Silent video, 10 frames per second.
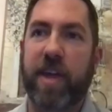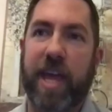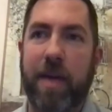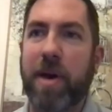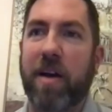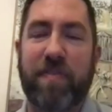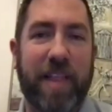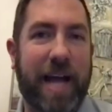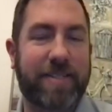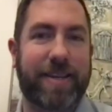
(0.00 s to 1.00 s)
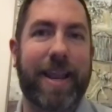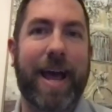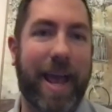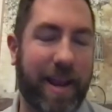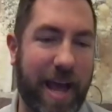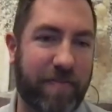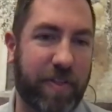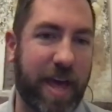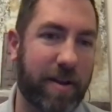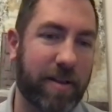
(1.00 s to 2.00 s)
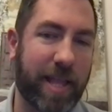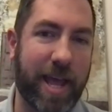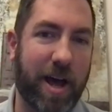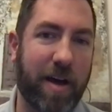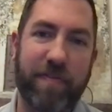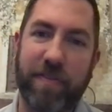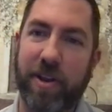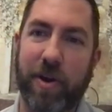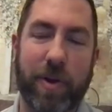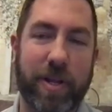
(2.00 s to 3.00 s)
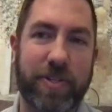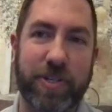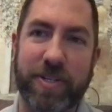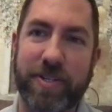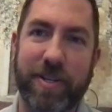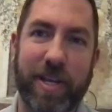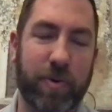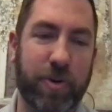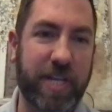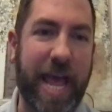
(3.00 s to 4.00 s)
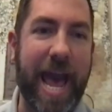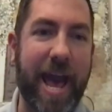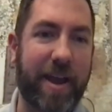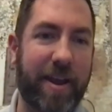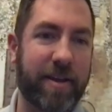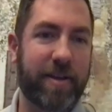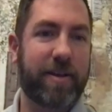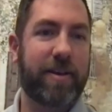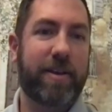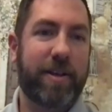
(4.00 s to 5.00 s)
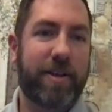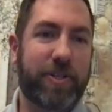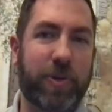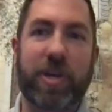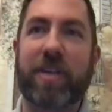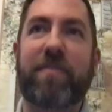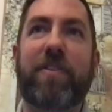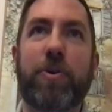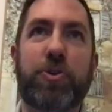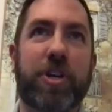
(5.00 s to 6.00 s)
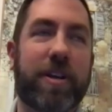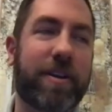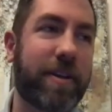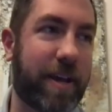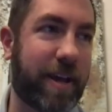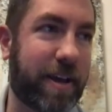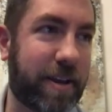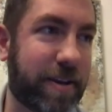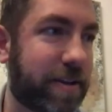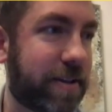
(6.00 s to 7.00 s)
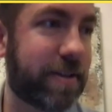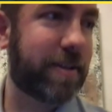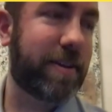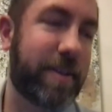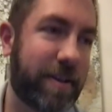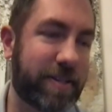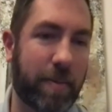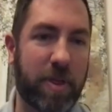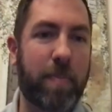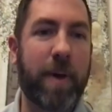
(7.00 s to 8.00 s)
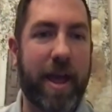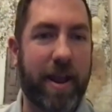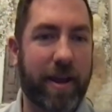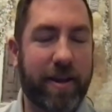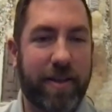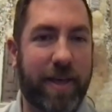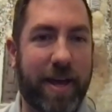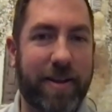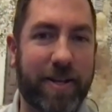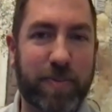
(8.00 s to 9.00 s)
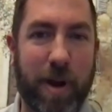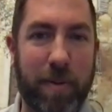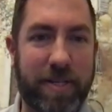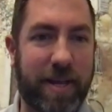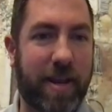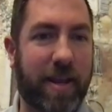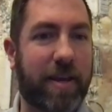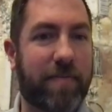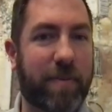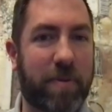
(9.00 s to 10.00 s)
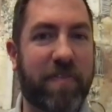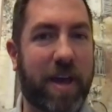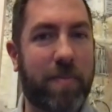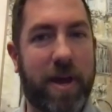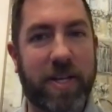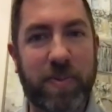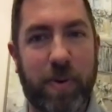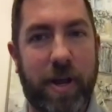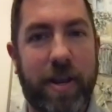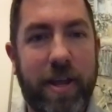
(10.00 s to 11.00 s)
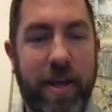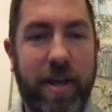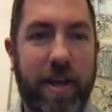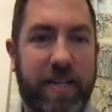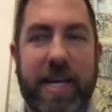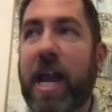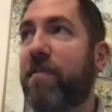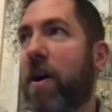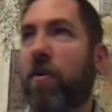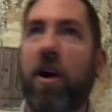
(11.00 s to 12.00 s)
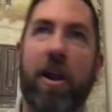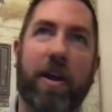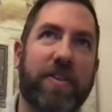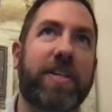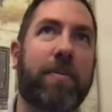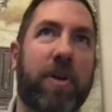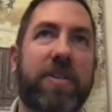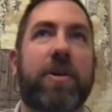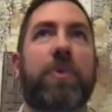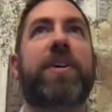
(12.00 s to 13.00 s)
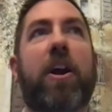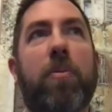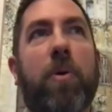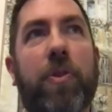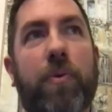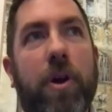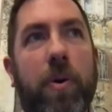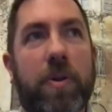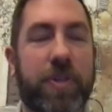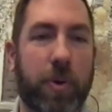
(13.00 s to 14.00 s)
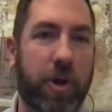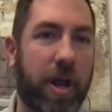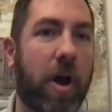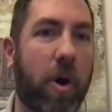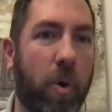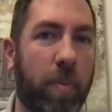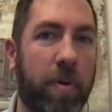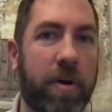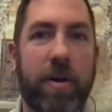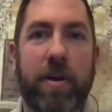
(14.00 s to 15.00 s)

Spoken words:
they came out flat tonight after that layoff, it would just add to the confusion and some of the panic that is probably setting in from the fan base. But it's kind of ironic the team looks so terrible on the road and so good at home